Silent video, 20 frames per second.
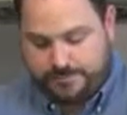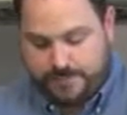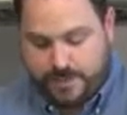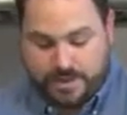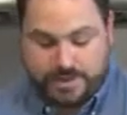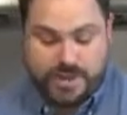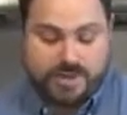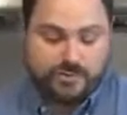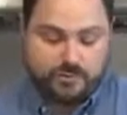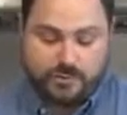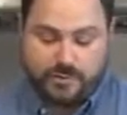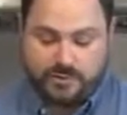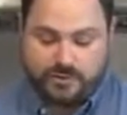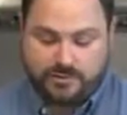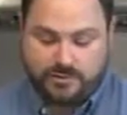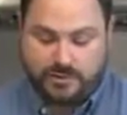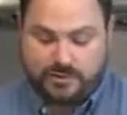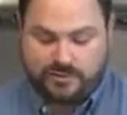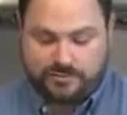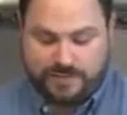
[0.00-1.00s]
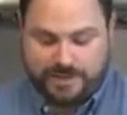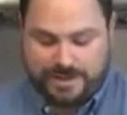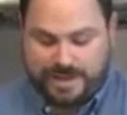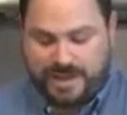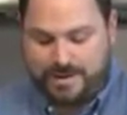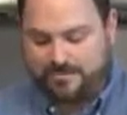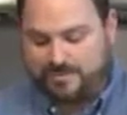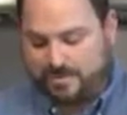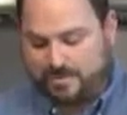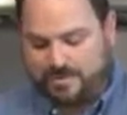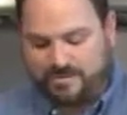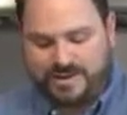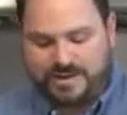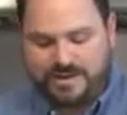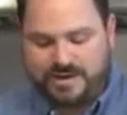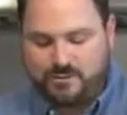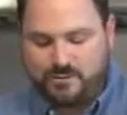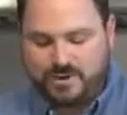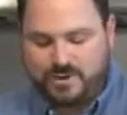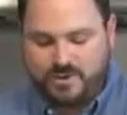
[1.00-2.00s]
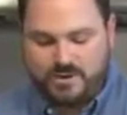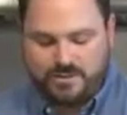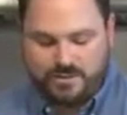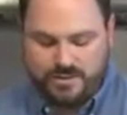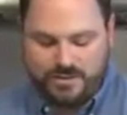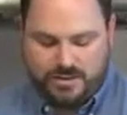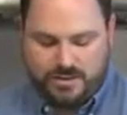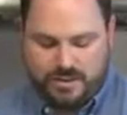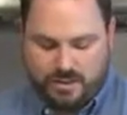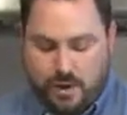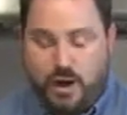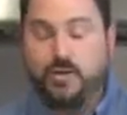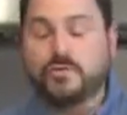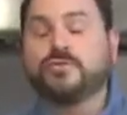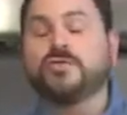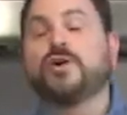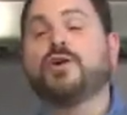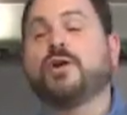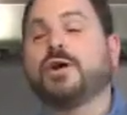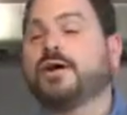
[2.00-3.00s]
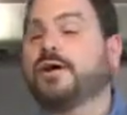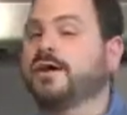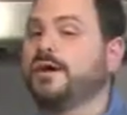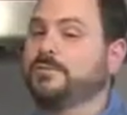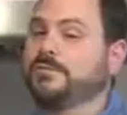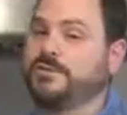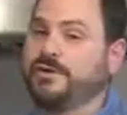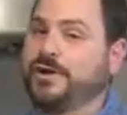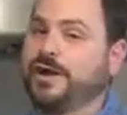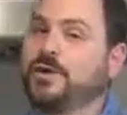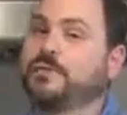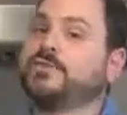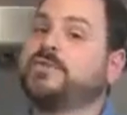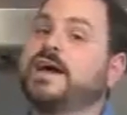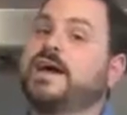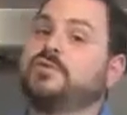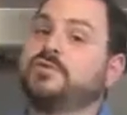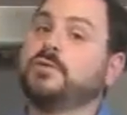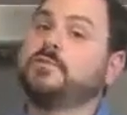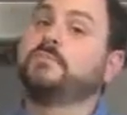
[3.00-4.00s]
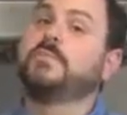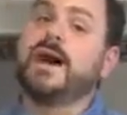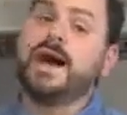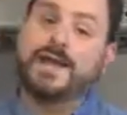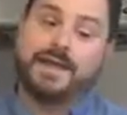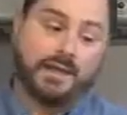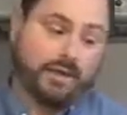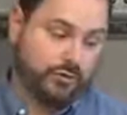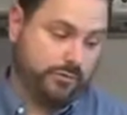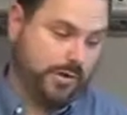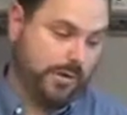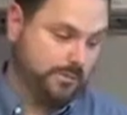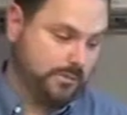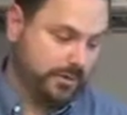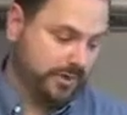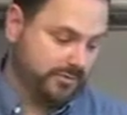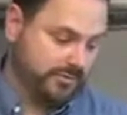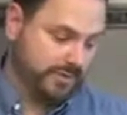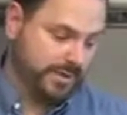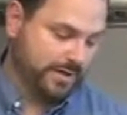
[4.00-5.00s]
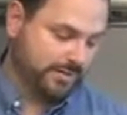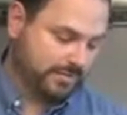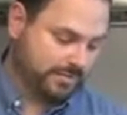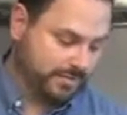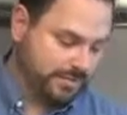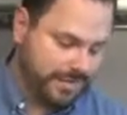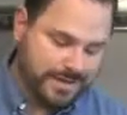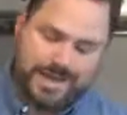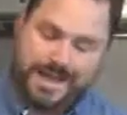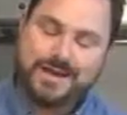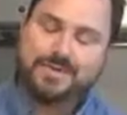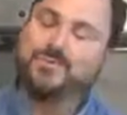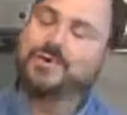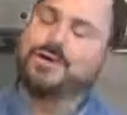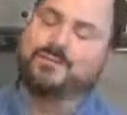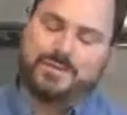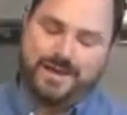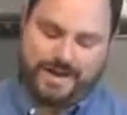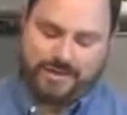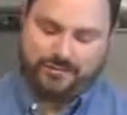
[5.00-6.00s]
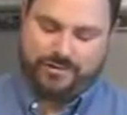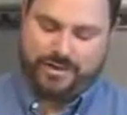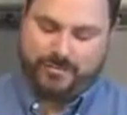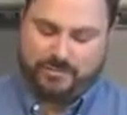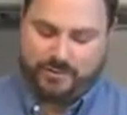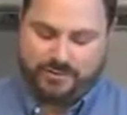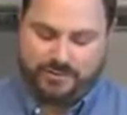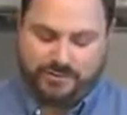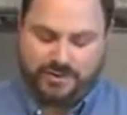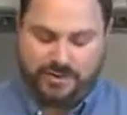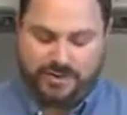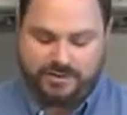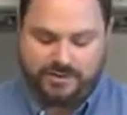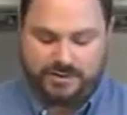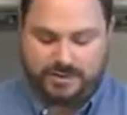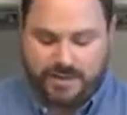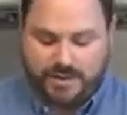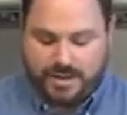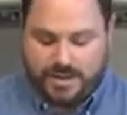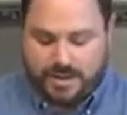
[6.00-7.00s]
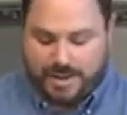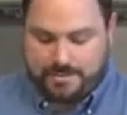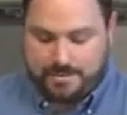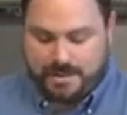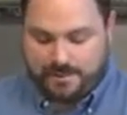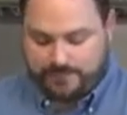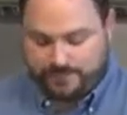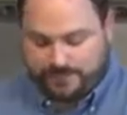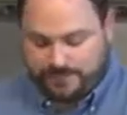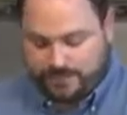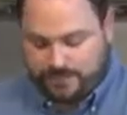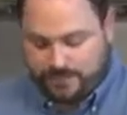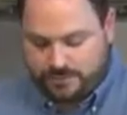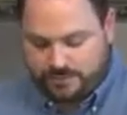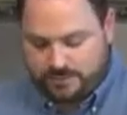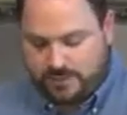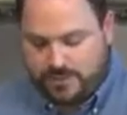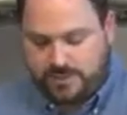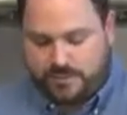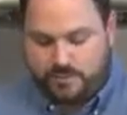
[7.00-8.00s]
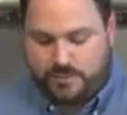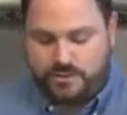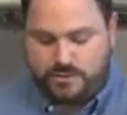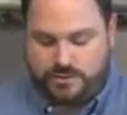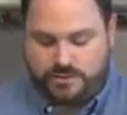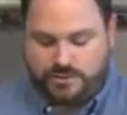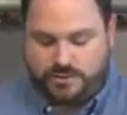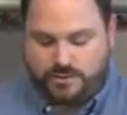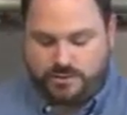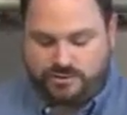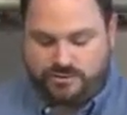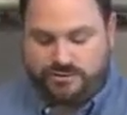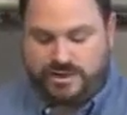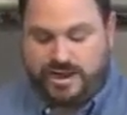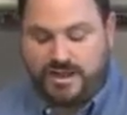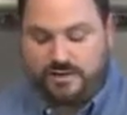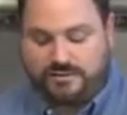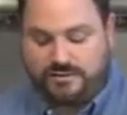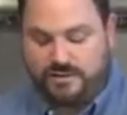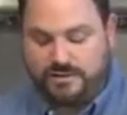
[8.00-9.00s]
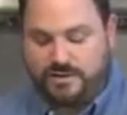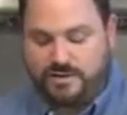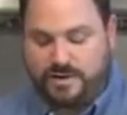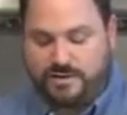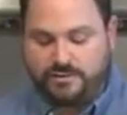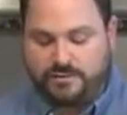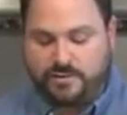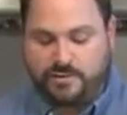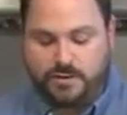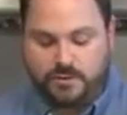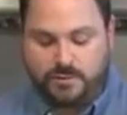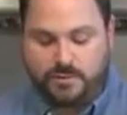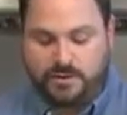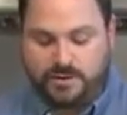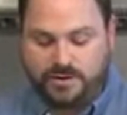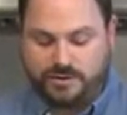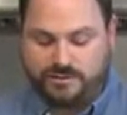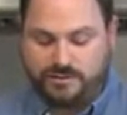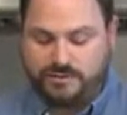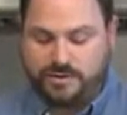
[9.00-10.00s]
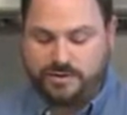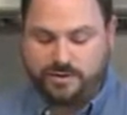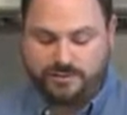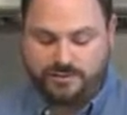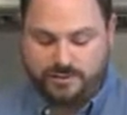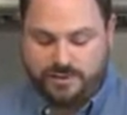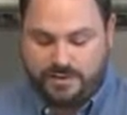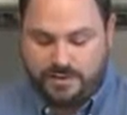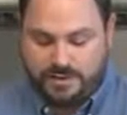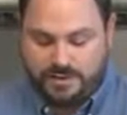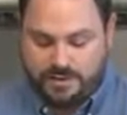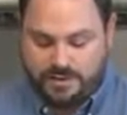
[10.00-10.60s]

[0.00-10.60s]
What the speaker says: And that's where this recipe came from, because I didn't want to, I was tasked with buying cranberry sauce. I didn't want to buy cranberry sauce. I mean, when you're a chef and you have a cookbook and stuff,